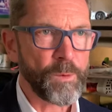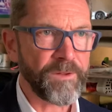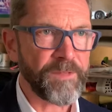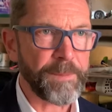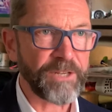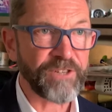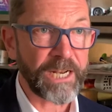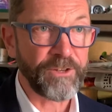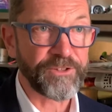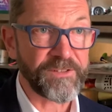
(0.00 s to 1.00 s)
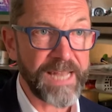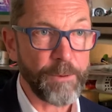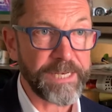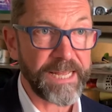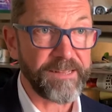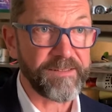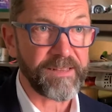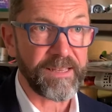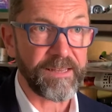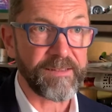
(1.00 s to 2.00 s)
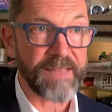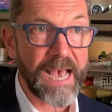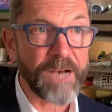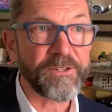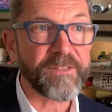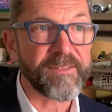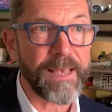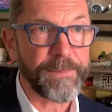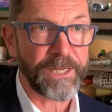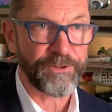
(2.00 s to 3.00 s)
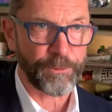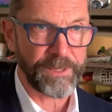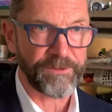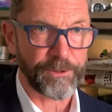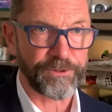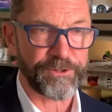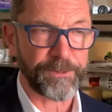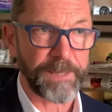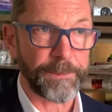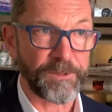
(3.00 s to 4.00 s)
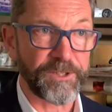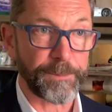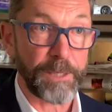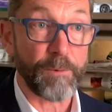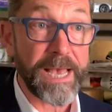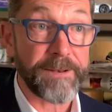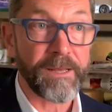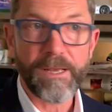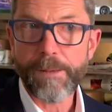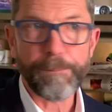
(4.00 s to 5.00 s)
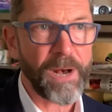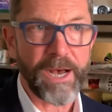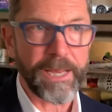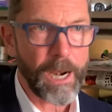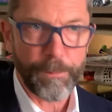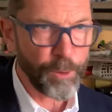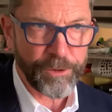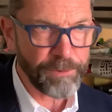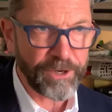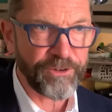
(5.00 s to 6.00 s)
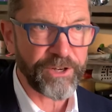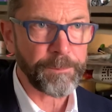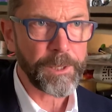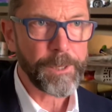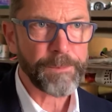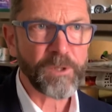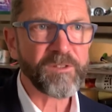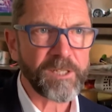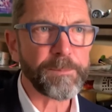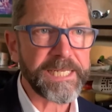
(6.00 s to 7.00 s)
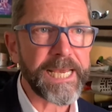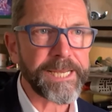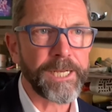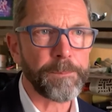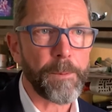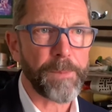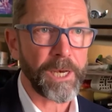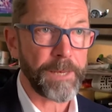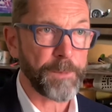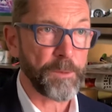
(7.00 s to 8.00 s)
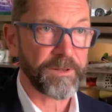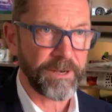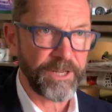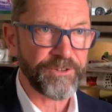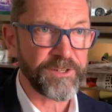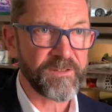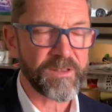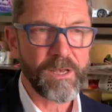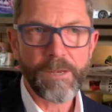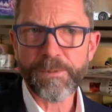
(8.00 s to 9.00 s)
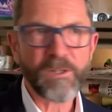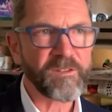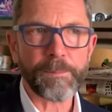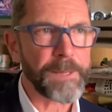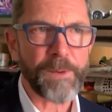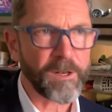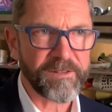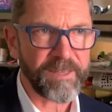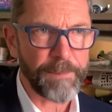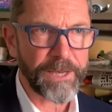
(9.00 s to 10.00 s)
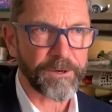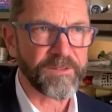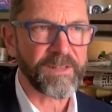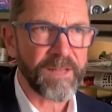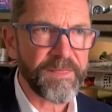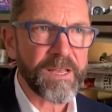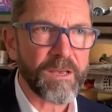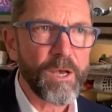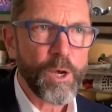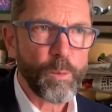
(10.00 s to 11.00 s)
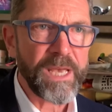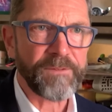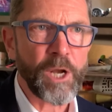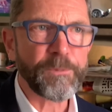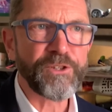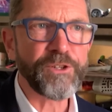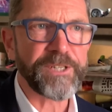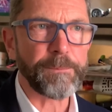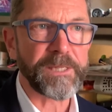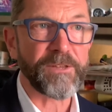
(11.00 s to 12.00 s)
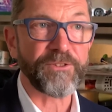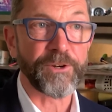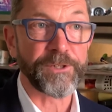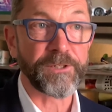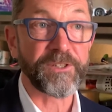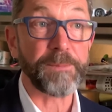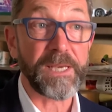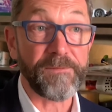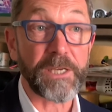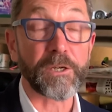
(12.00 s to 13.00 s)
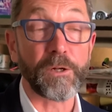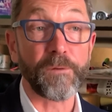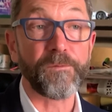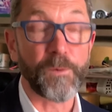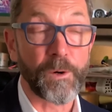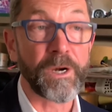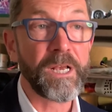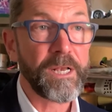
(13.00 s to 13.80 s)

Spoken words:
One of the big challenges nowadays is how to disseminate your research to be able to be read by a broad readership, but also to be taken up by both clinicians, but also by policymakers. And I think we have an opportunity with this journal to be a vehicle for